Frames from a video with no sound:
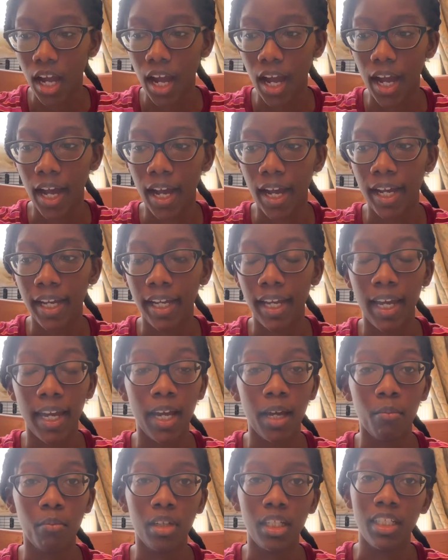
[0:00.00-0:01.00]
I
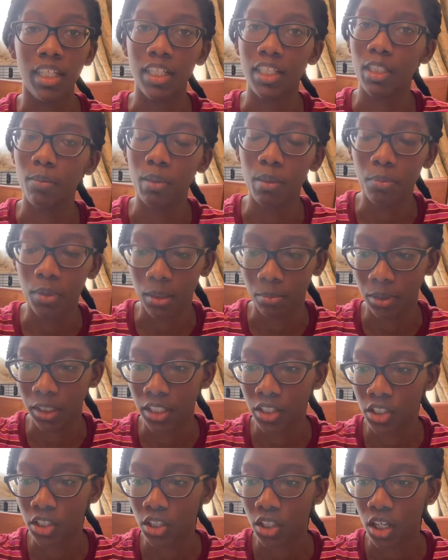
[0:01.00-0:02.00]
am yet to be
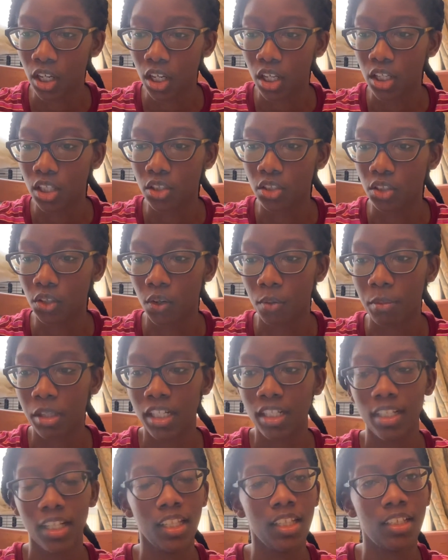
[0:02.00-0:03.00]
published, so I'm
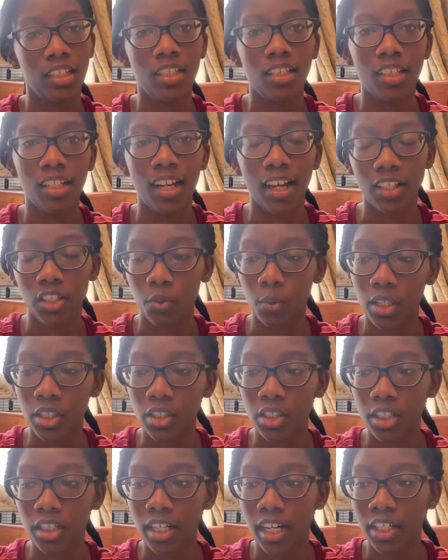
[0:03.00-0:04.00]
going to tie this into the next
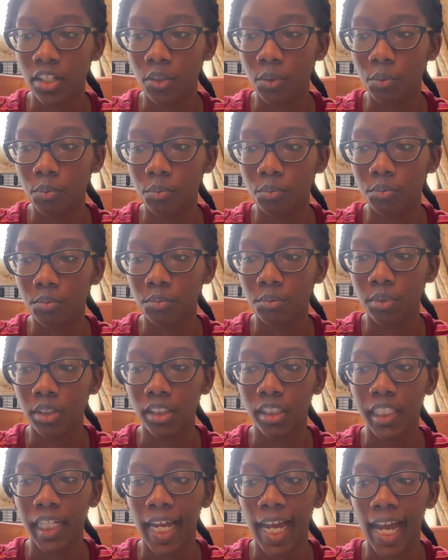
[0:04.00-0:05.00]
question. I don't
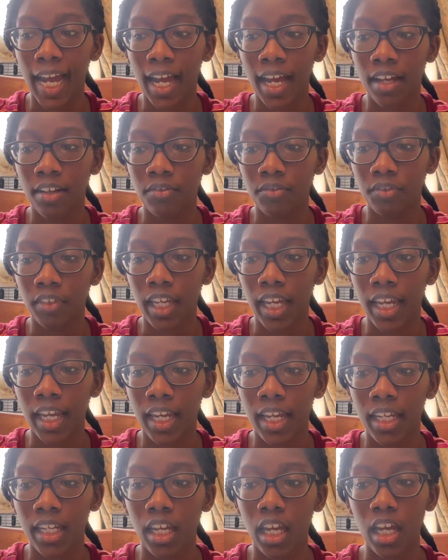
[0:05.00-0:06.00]
really have
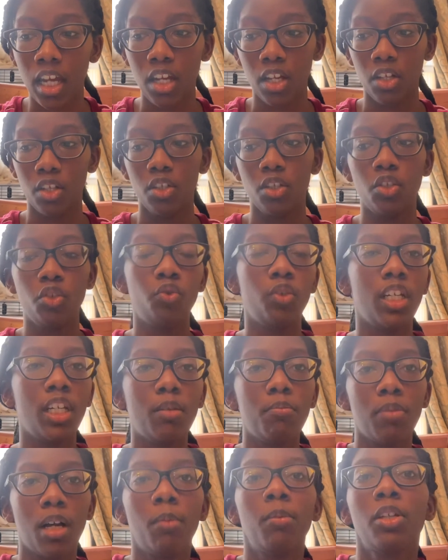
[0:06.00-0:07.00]
a
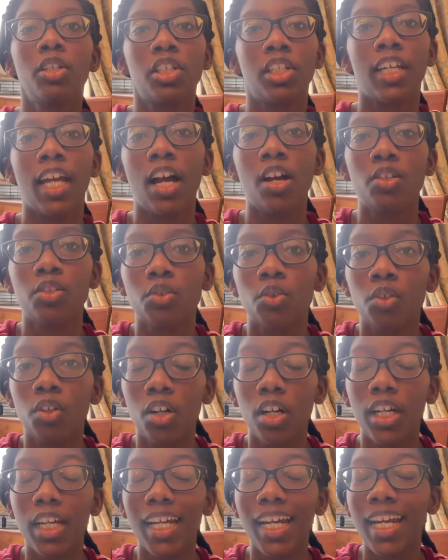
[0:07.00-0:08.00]
dream publishing house
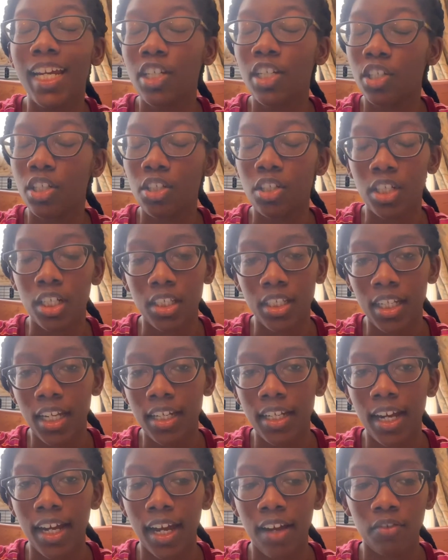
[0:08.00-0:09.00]
or agent just
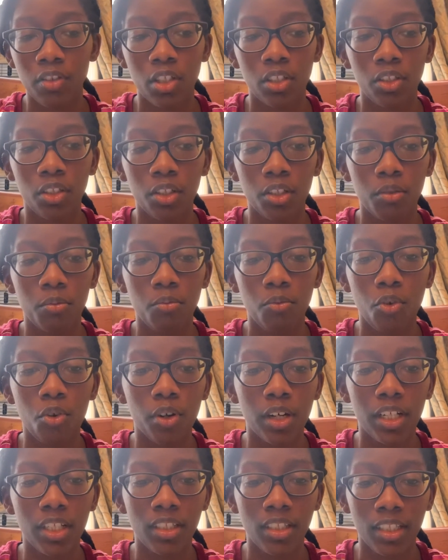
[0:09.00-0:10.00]
yet. I have to look more
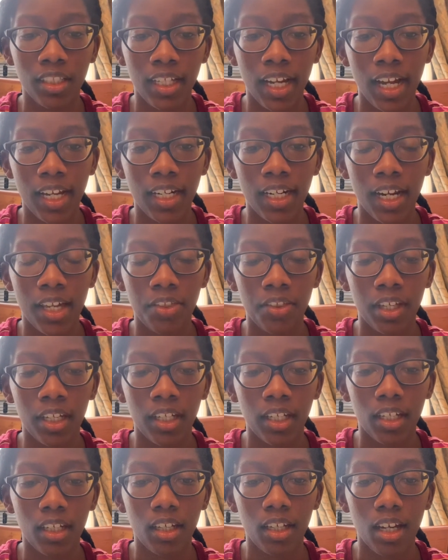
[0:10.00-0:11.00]
into that, and I
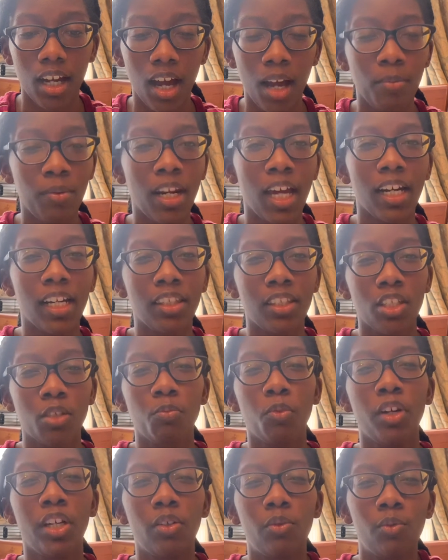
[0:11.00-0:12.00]
think I'm not at this
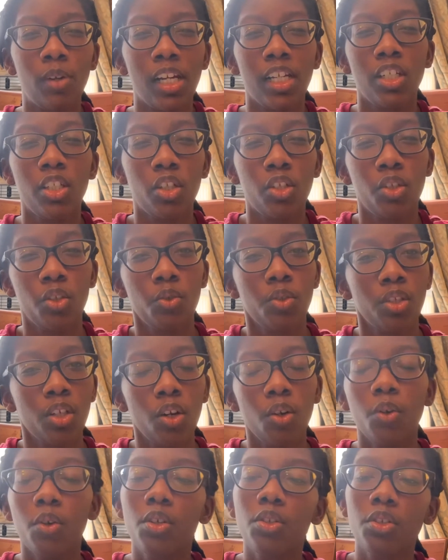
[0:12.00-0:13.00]
point ready to do
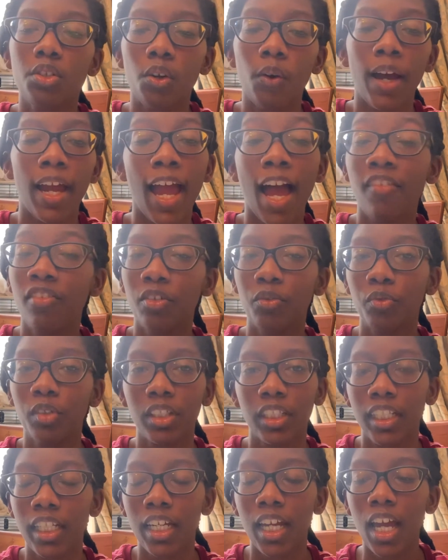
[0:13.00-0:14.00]
so, so I haven't really